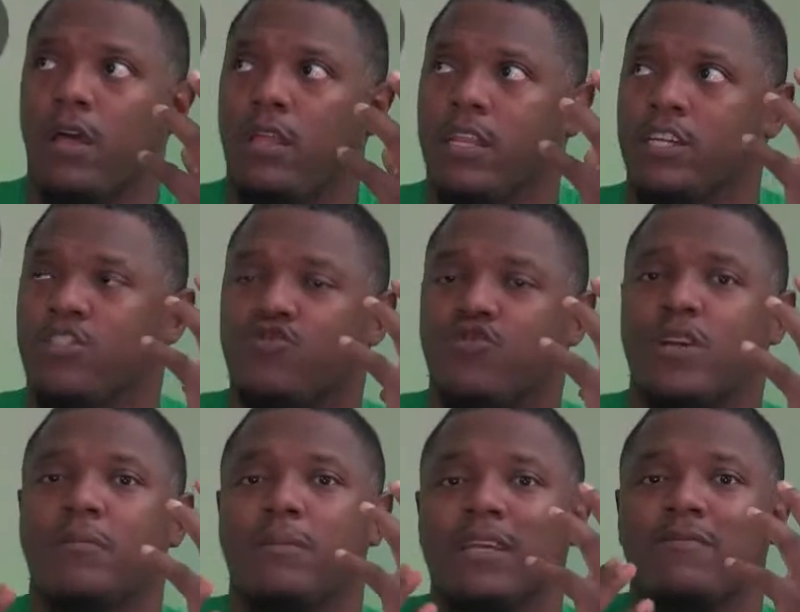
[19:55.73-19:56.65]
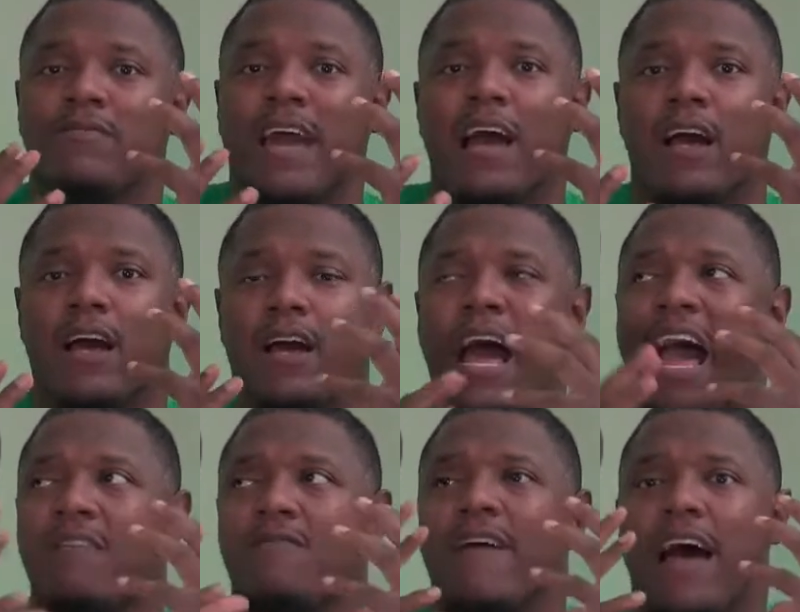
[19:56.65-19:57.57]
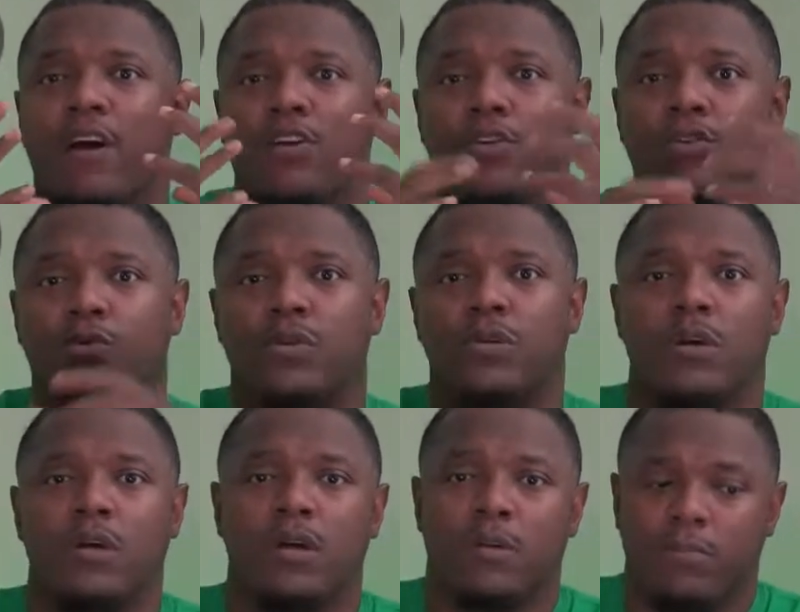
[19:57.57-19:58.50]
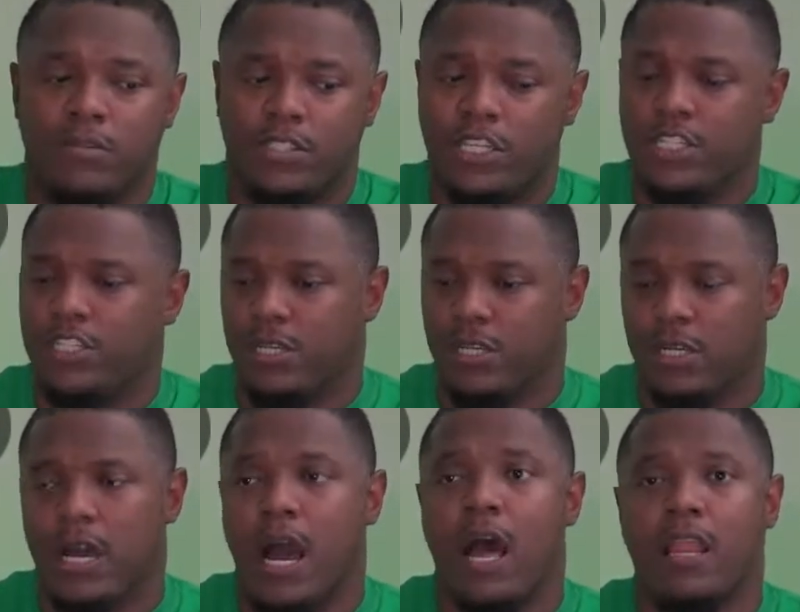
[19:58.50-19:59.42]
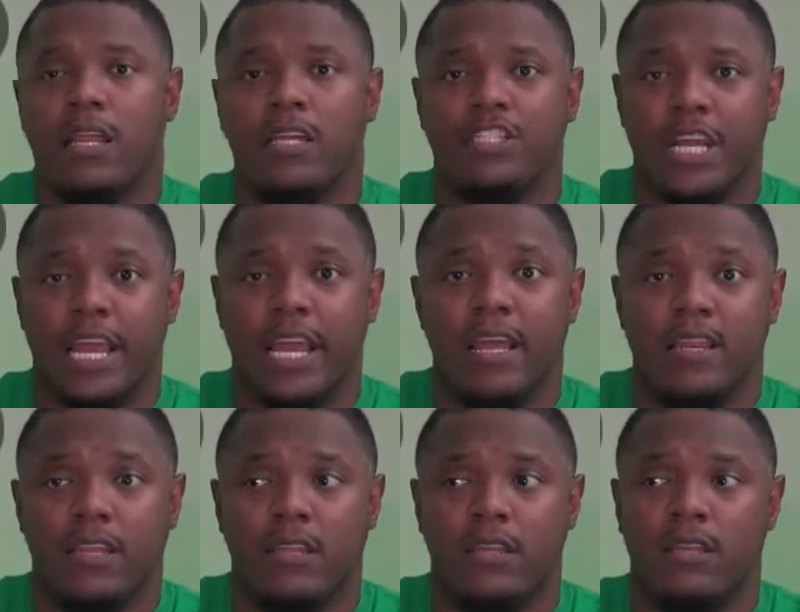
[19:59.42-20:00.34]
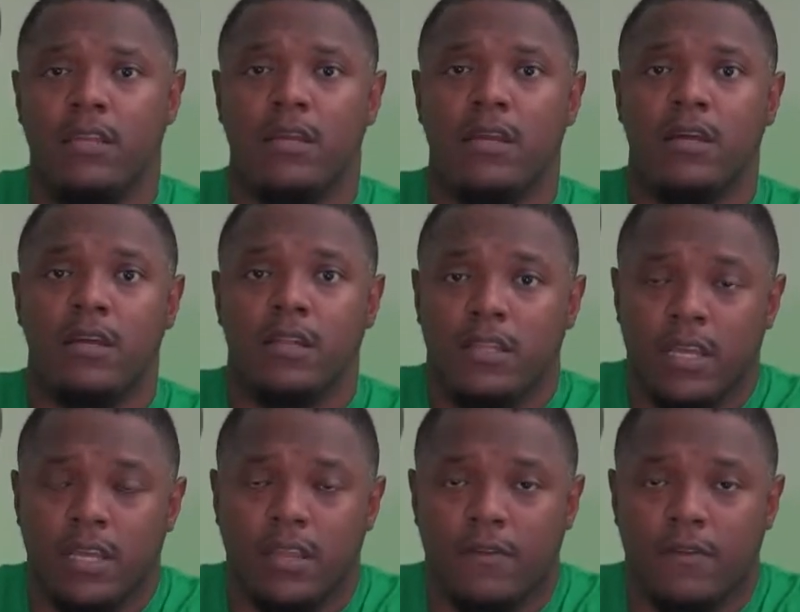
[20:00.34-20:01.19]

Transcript: an extremely high value position in college and in the